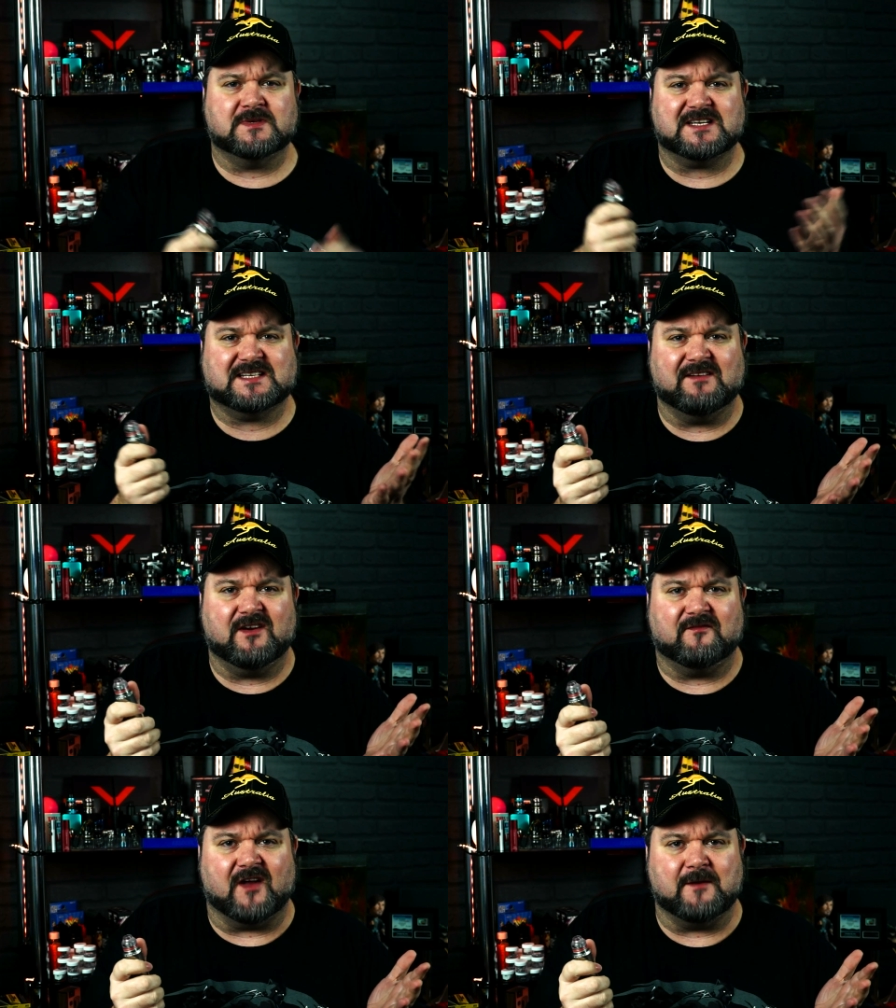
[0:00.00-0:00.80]
Let's give it
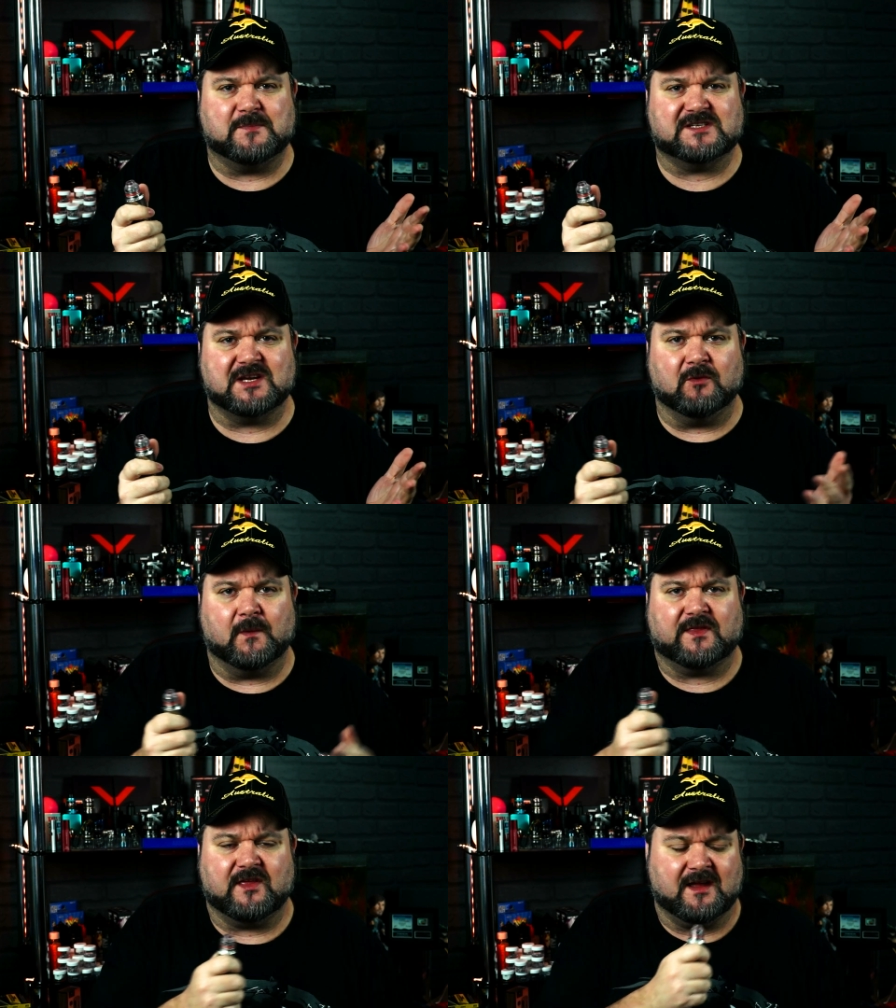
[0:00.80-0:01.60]
a vape and see what
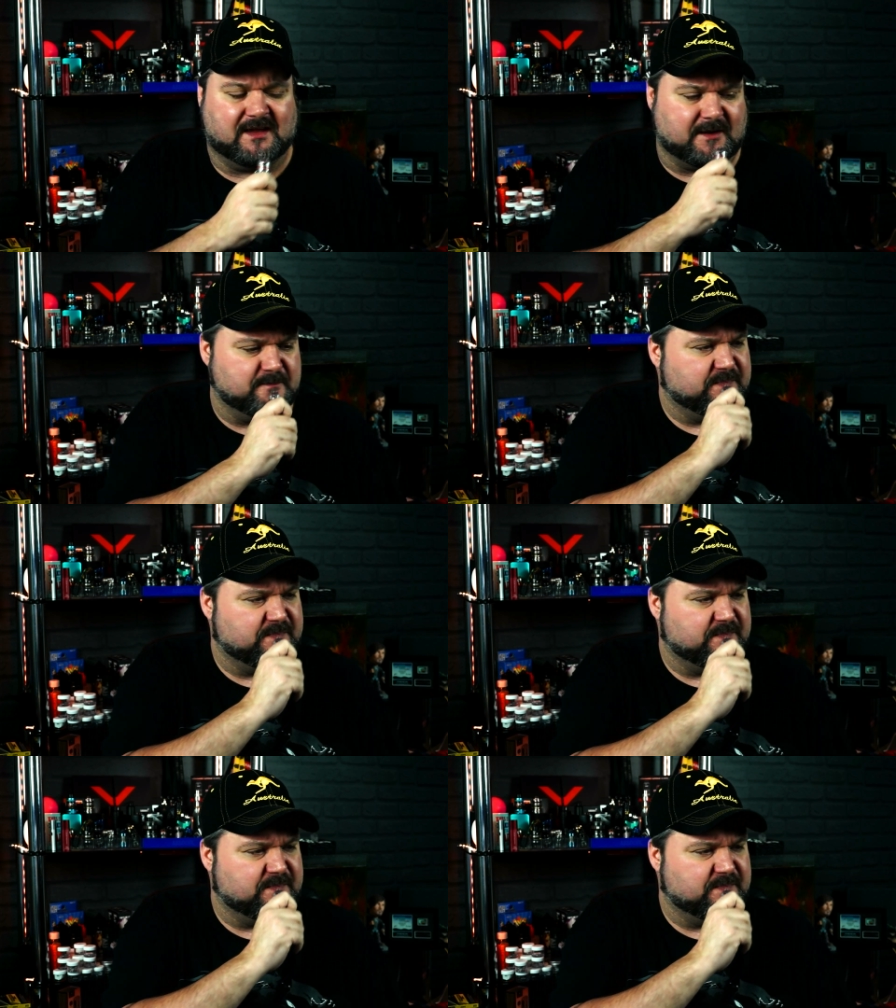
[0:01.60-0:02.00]
we think.